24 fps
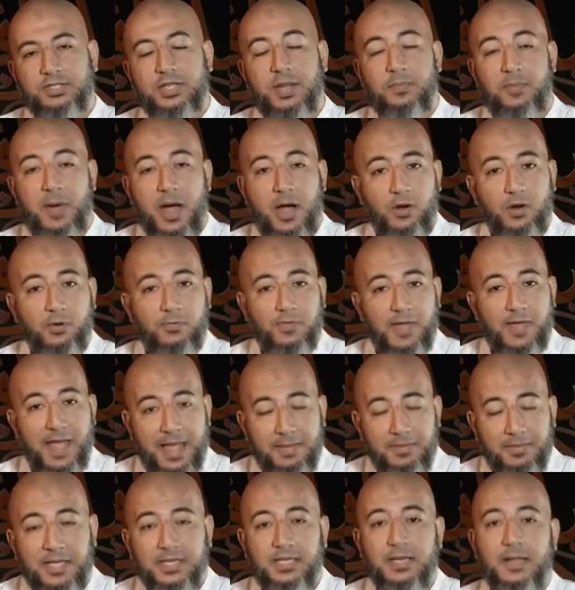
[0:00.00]
The power of
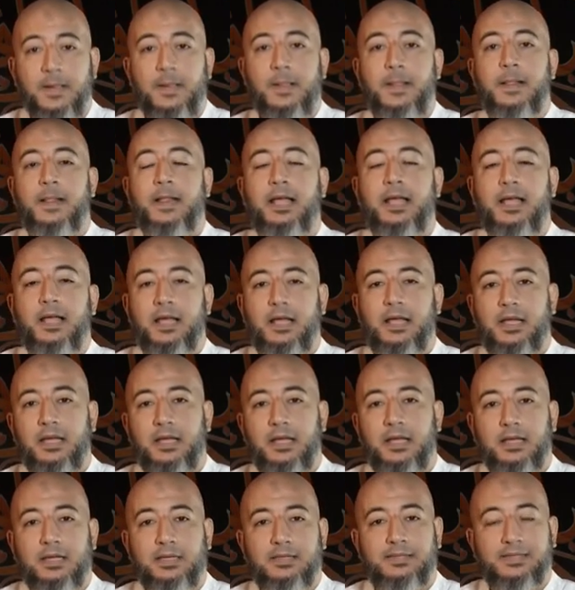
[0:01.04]
habit
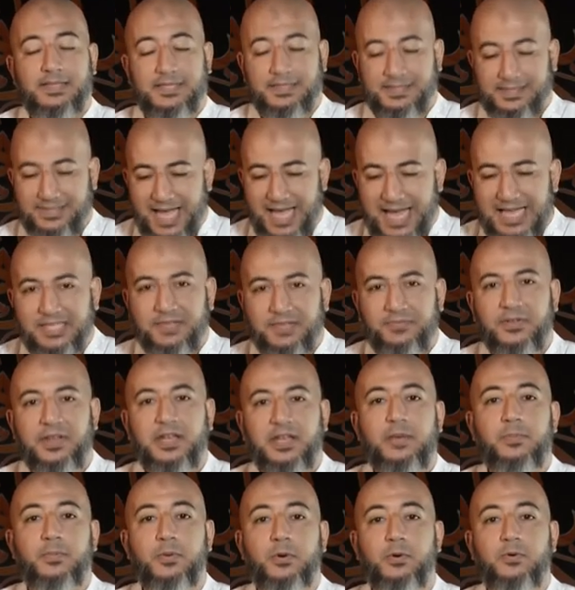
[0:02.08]
is
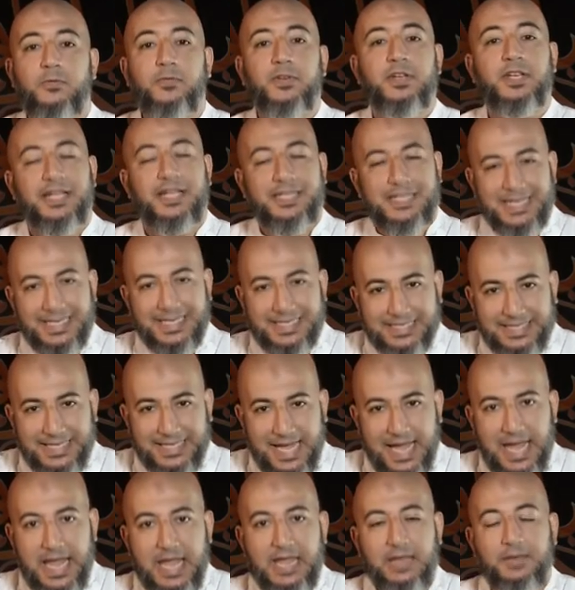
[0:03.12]
scientifically proven that it
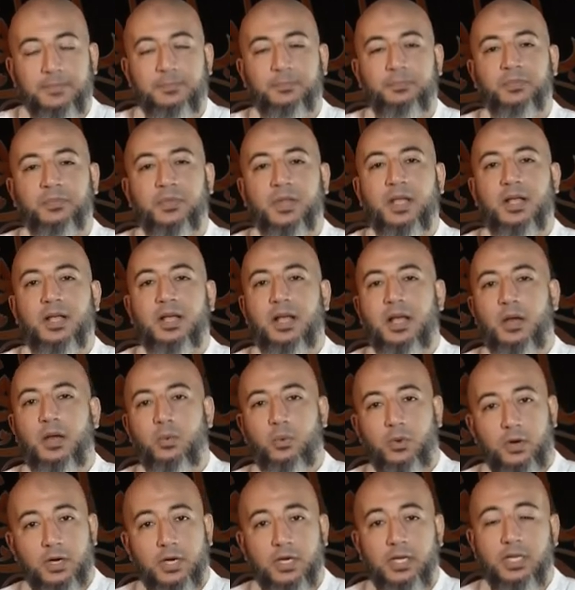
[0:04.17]
can
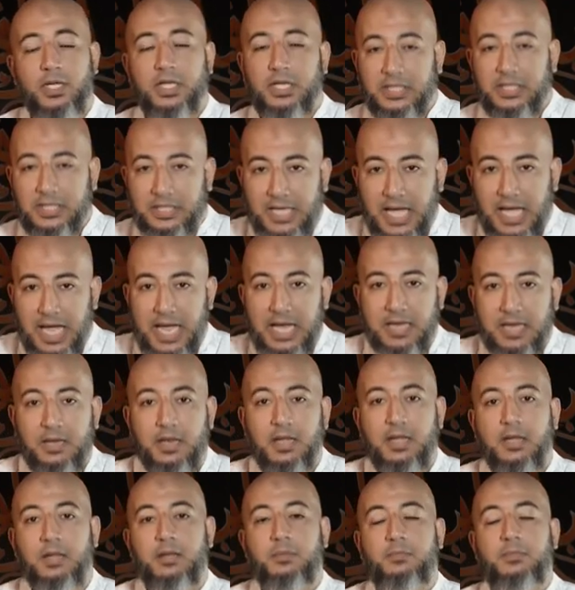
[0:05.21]
work, it can
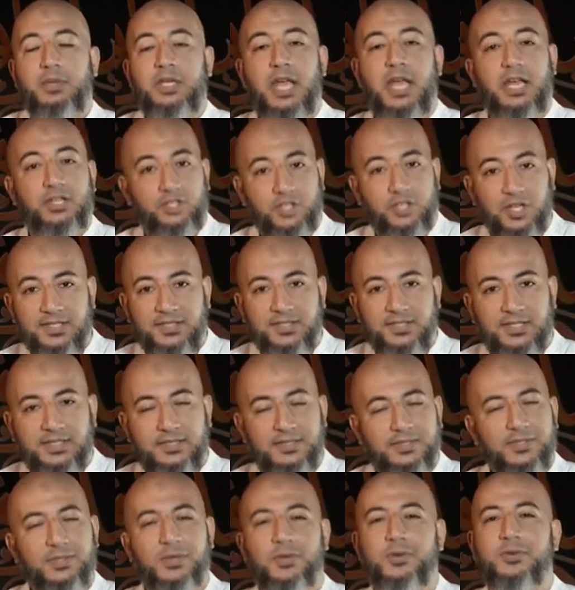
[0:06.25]
be adjusted.
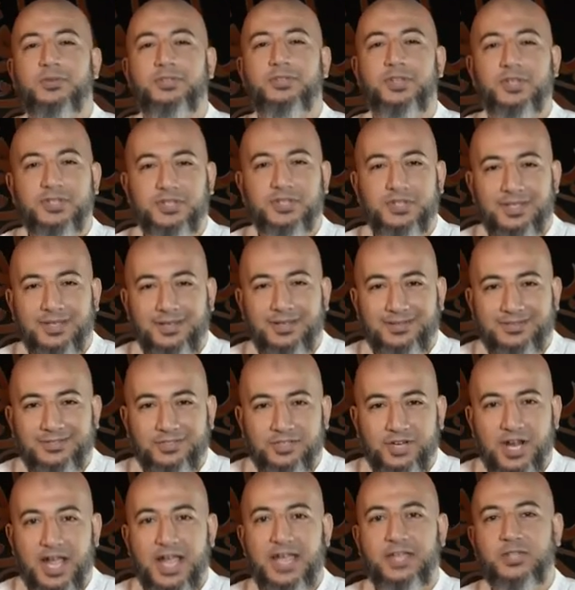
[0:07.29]
So just
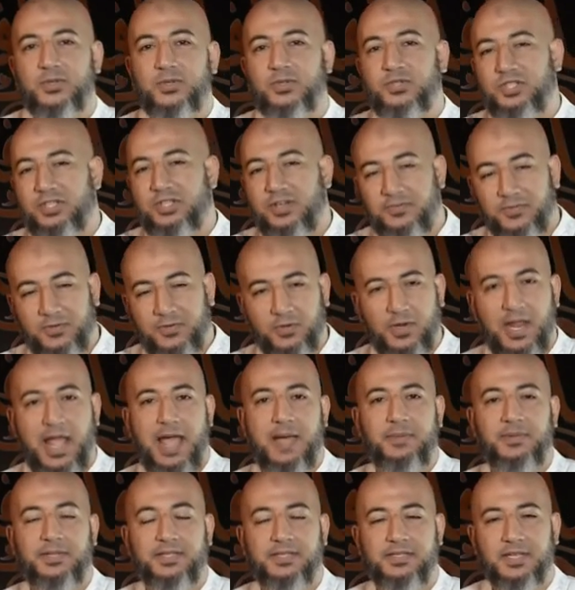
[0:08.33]
try to shift your
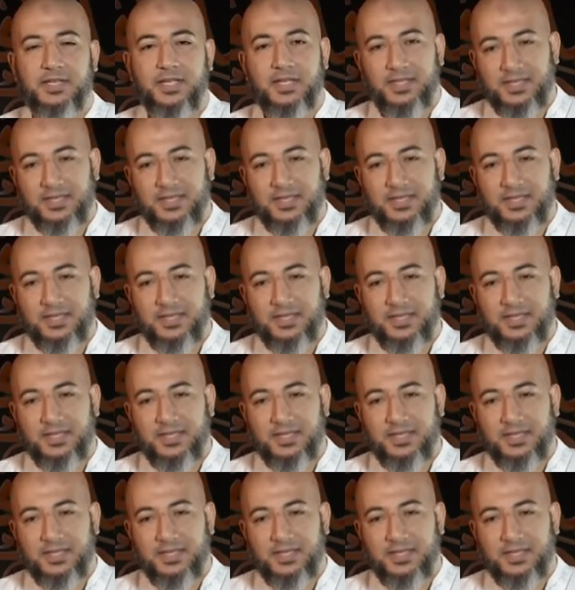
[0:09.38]
habits.